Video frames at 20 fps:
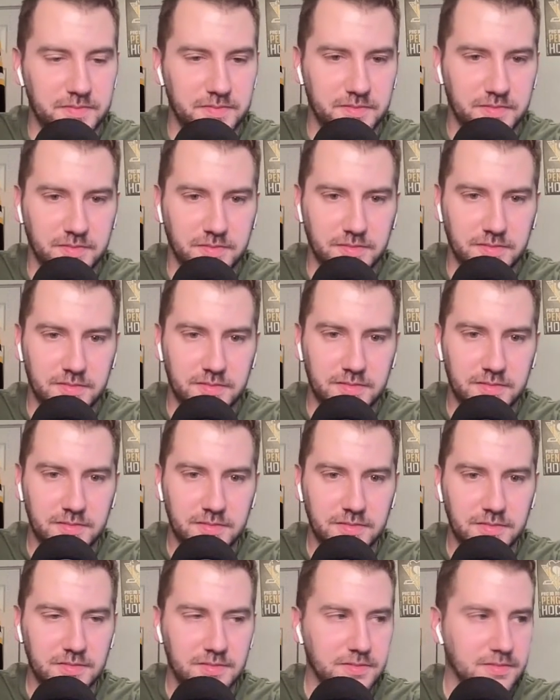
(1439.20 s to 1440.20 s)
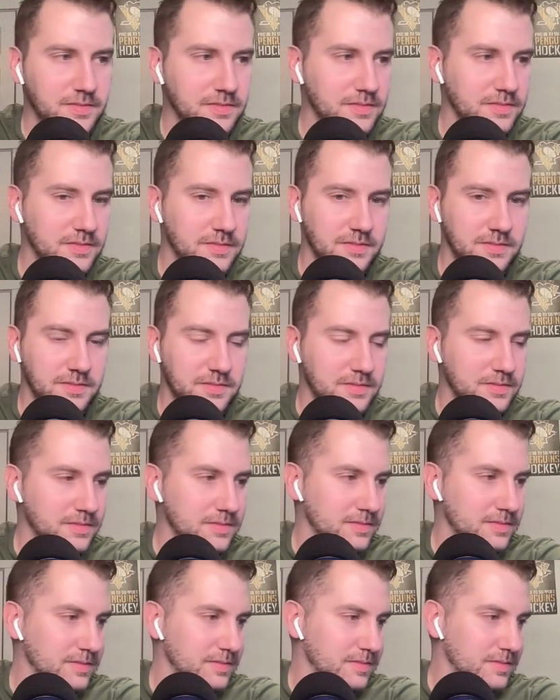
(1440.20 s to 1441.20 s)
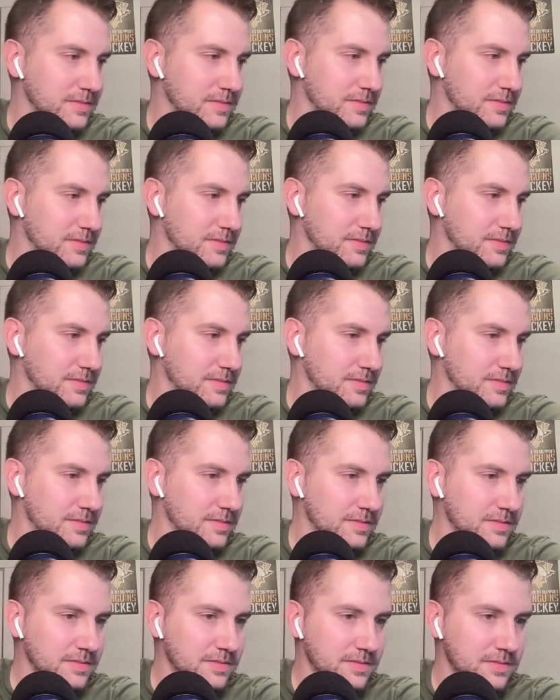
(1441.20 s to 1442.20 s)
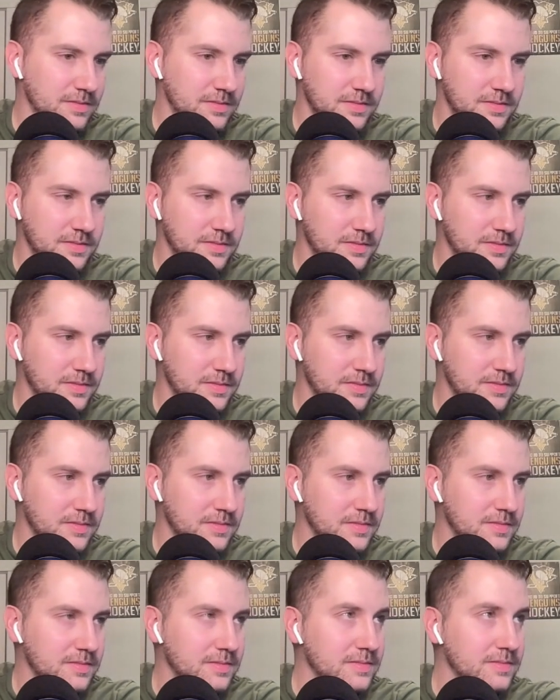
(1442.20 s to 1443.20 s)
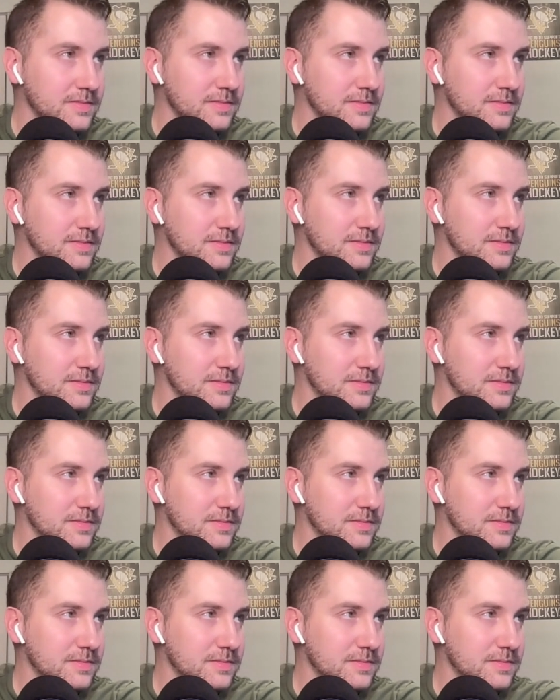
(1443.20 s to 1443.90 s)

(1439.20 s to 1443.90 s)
This person isn't speaking.